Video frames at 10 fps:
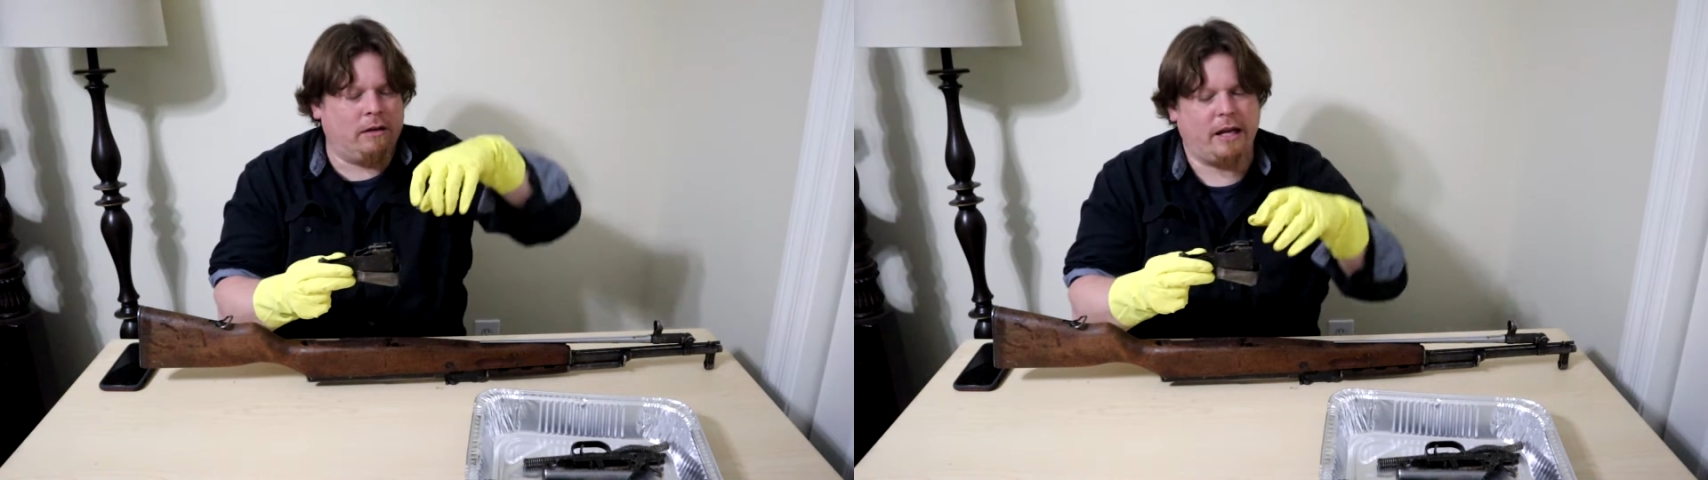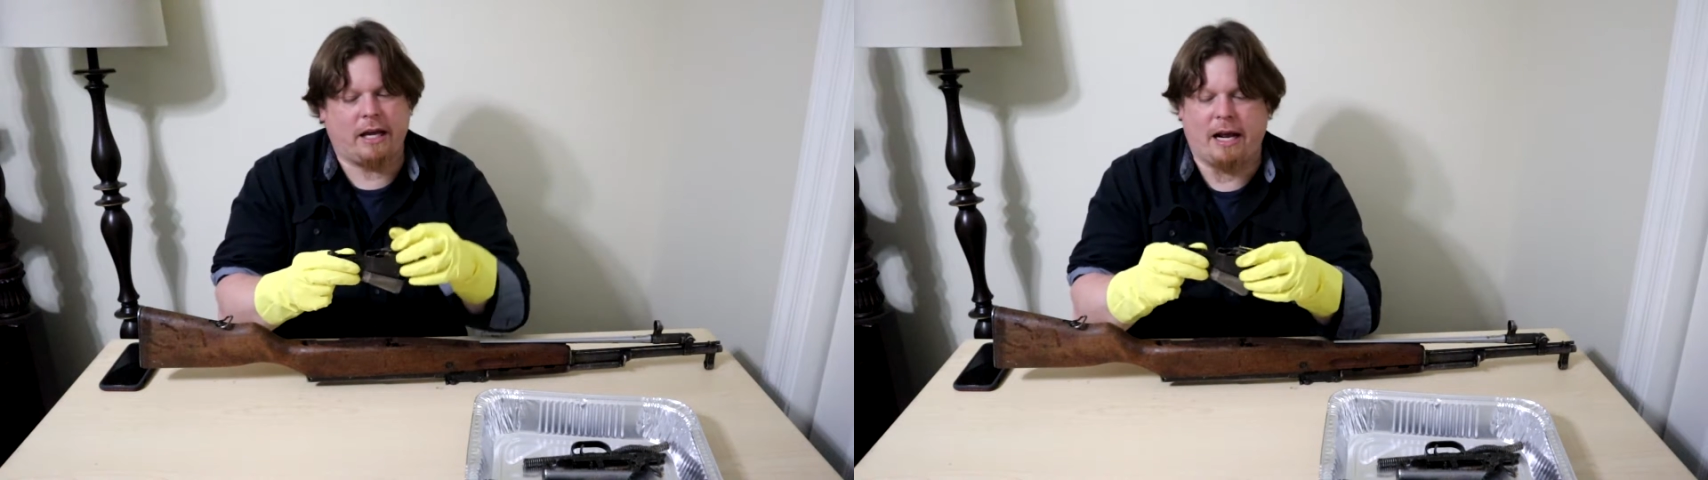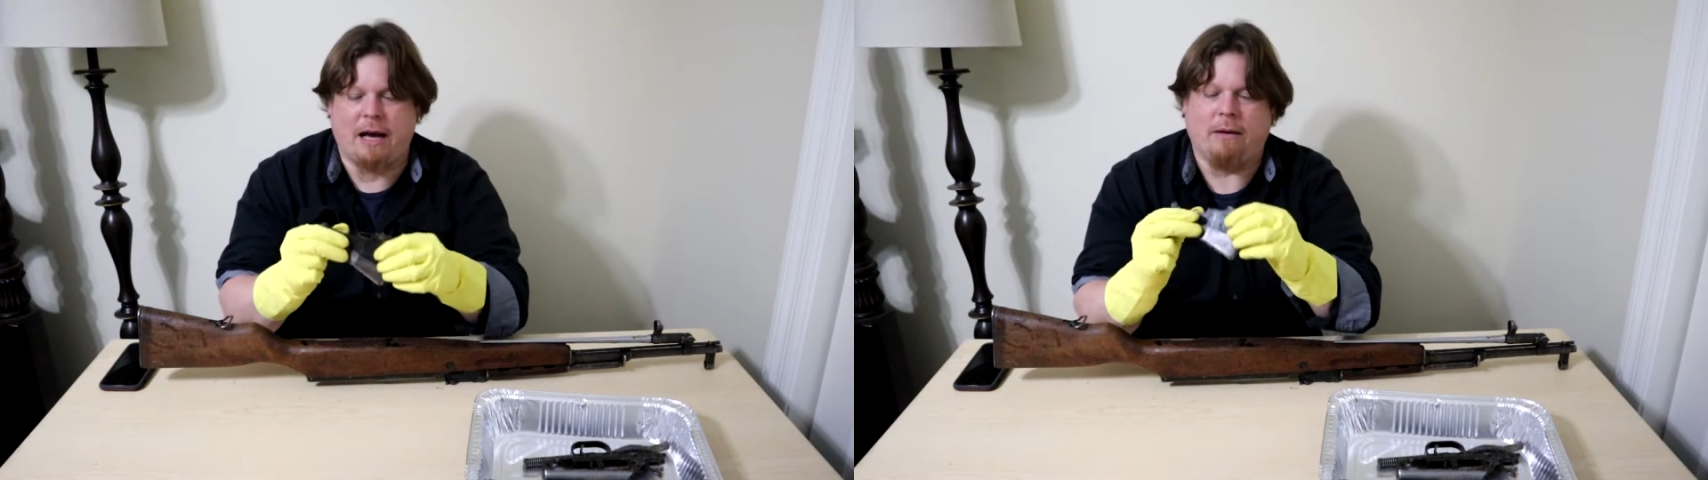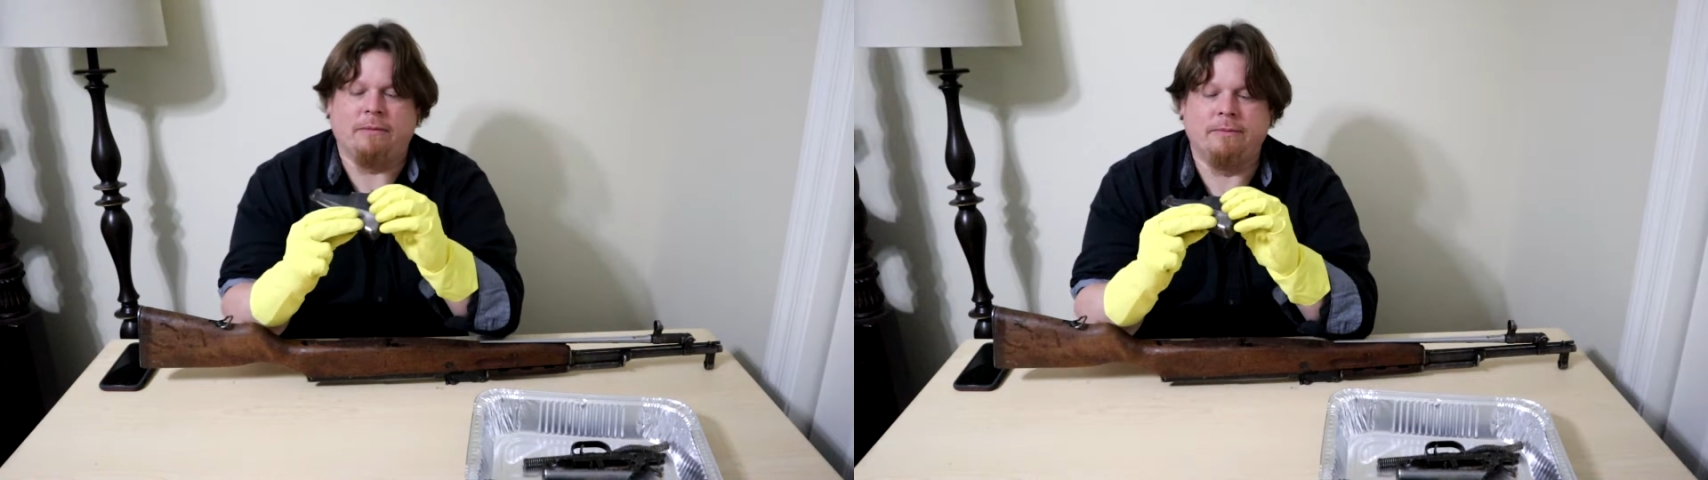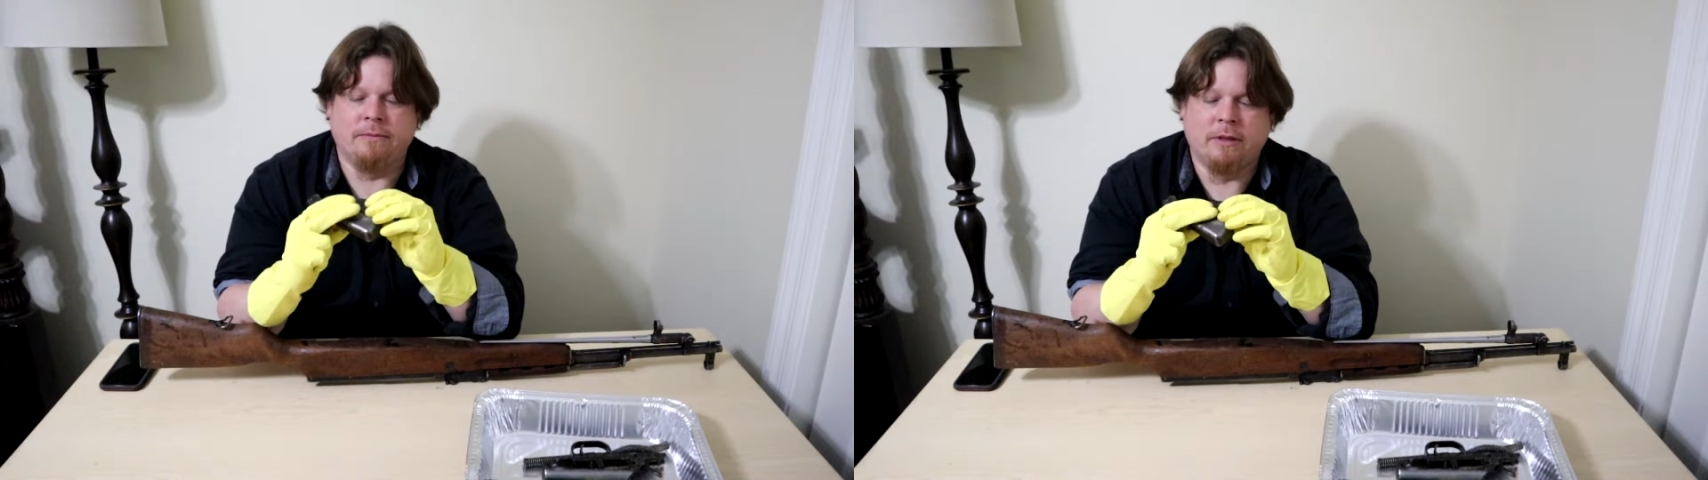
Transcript: dig it out.